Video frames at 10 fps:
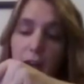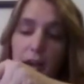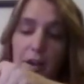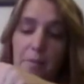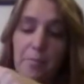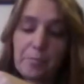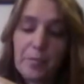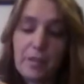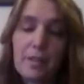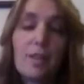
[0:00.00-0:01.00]

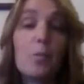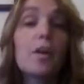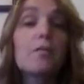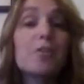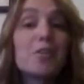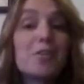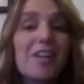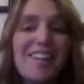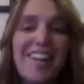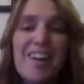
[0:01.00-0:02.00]
they won't get
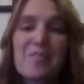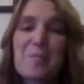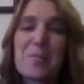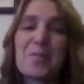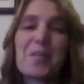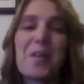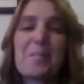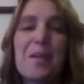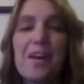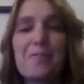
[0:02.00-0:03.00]
frustrated. Like I remember growing up,
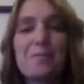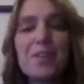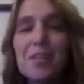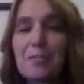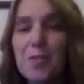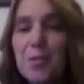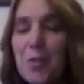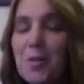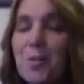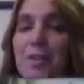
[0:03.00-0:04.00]
I got really
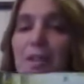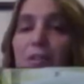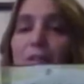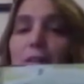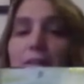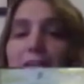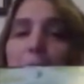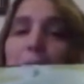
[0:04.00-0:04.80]
frustrated with stencils because they kept